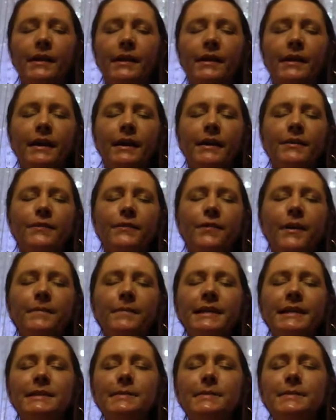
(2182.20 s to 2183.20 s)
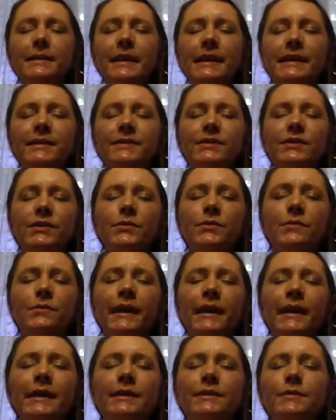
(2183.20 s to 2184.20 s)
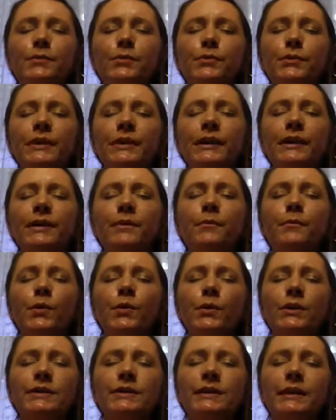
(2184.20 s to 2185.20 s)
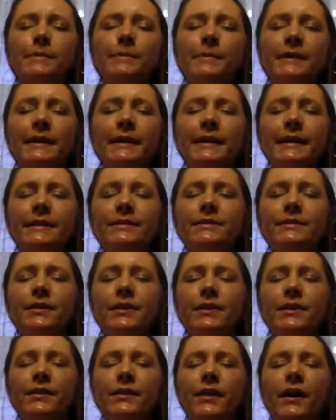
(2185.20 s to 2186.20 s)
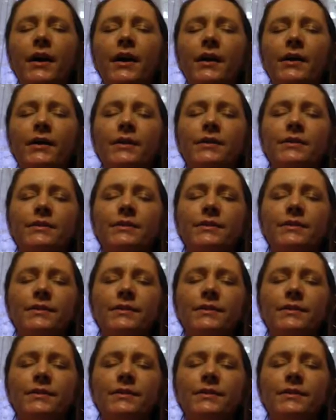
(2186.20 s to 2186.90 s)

And from this place, you might breathe more deeply into your heart.